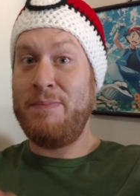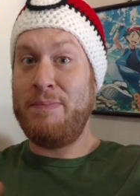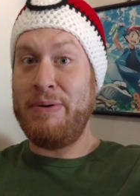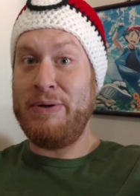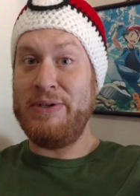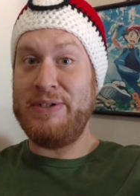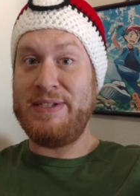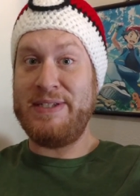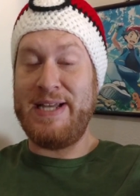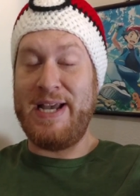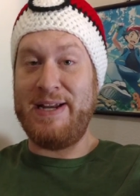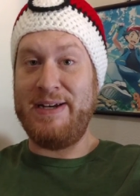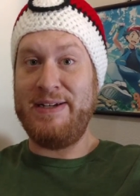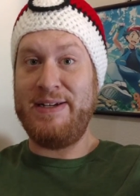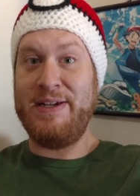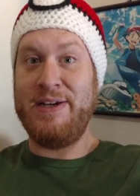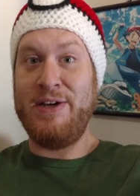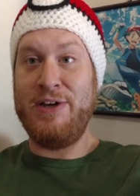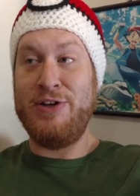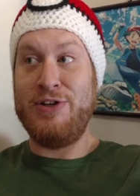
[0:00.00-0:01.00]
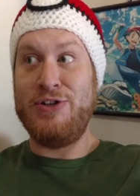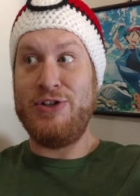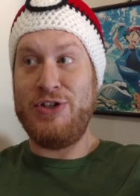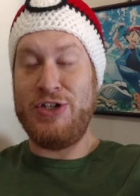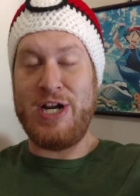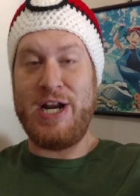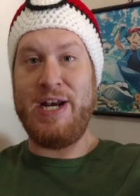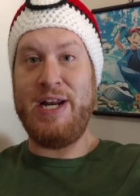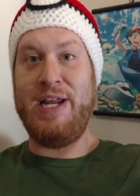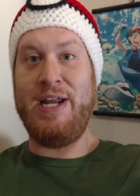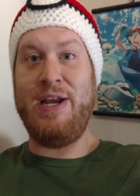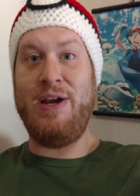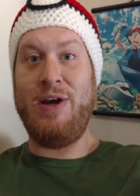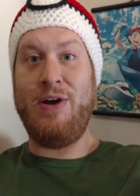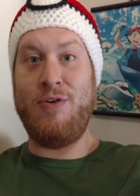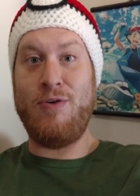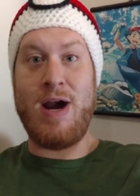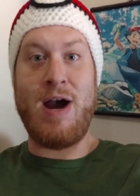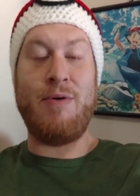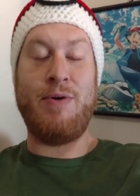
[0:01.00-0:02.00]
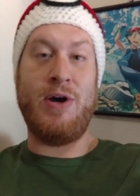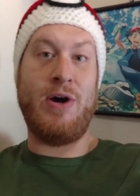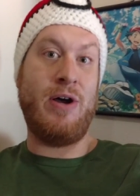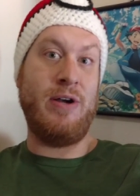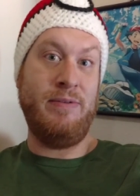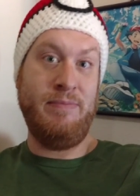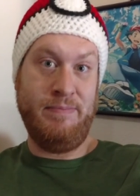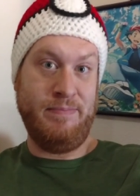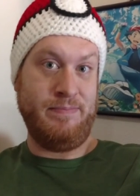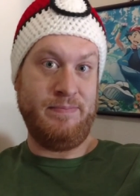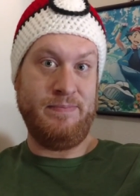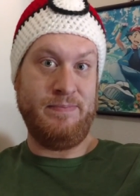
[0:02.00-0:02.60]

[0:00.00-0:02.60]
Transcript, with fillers: percent shiny Groudon.